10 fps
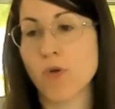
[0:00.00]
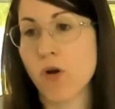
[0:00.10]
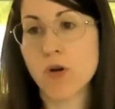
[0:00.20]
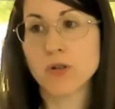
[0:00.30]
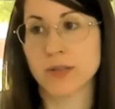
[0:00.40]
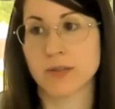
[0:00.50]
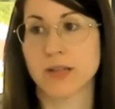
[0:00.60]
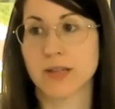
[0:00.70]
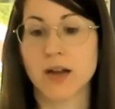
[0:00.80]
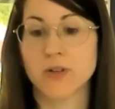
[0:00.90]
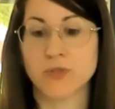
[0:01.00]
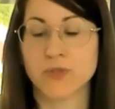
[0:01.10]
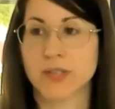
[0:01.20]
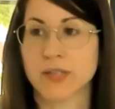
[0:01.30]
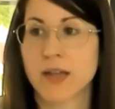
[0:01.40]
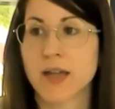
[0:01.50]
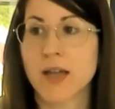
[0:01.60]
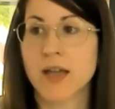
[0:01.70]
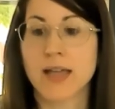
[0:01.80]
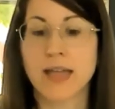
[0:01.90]
all the countries.
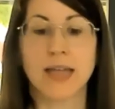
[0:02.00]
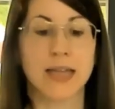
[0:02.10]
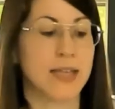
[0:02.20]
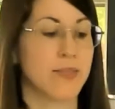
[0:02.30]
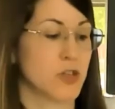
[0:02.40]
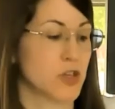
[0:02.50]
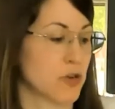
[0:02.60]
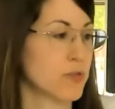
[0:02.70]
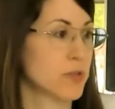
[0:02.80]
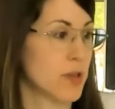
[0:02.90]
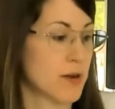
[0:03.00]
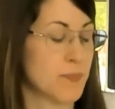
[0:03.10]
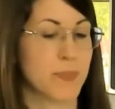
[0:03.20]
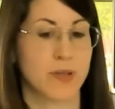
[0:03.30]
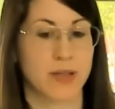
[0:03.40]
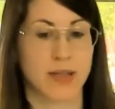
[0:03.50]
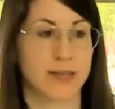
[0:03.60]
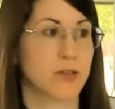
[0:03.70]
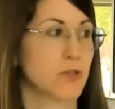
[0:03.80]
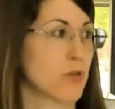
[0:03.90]
In the short term, as
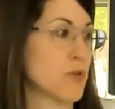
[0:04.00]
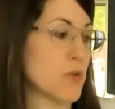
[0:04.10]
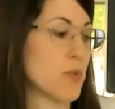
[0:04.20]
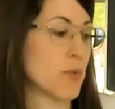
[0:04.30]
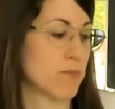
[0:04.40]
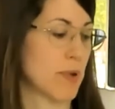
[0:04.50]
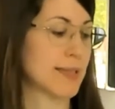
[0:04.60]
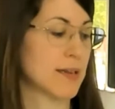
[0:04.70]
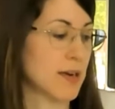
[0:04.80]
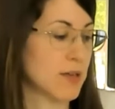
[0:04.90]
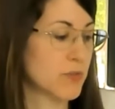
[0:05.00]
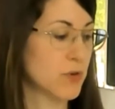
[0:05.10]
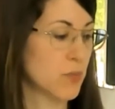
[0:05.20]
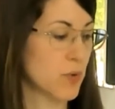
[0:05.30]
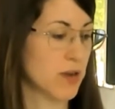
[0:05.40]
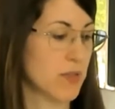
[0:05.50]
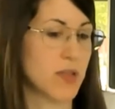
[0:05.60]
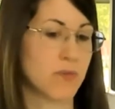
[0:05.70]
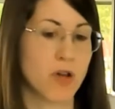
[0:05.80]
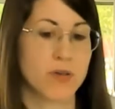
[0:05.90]
I told you, as a country, we can
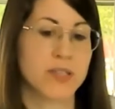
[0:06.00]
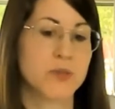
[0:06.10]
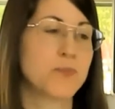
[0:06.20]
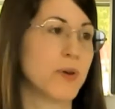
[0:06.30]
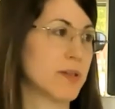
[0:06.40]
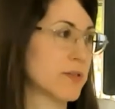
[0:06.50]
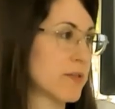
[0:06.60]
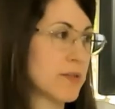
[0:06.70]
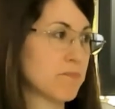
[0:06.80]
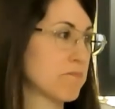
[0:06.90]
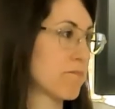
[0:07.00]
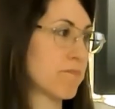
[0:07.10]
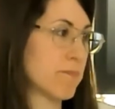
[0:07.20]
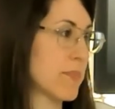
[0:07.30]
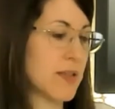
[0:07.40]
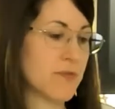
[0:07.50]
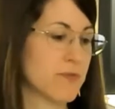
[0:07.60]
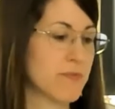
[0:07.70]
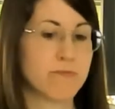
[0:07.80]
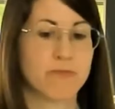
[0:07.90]
think, no, it's better if
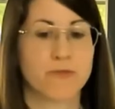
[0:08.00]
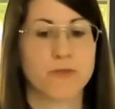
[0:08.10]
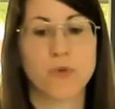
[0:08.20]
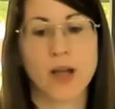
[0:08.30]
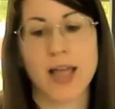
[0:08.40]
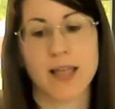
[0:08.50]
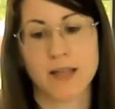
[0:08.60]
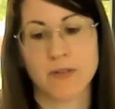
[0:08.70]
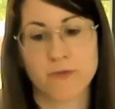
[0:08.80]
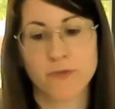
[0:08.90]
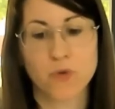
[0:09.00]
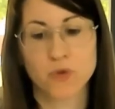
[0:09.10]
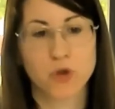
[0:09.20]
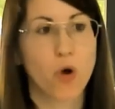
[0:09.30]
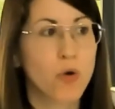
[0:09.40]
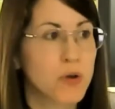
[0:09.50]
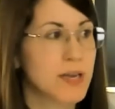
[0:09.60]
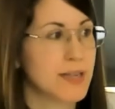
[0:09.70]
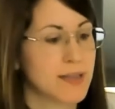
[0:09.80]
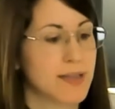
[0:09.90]
I focus
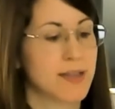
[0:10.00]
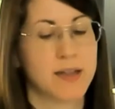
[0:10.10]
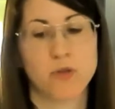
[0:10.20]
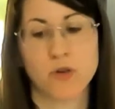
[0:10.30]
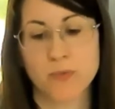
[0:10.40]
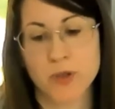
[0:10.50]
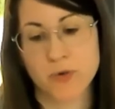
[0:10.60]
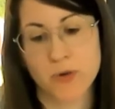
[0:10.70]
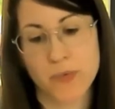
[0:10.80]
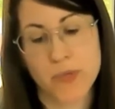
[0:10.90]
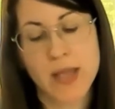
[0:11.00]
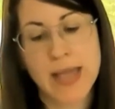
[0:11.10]
only in economic growth.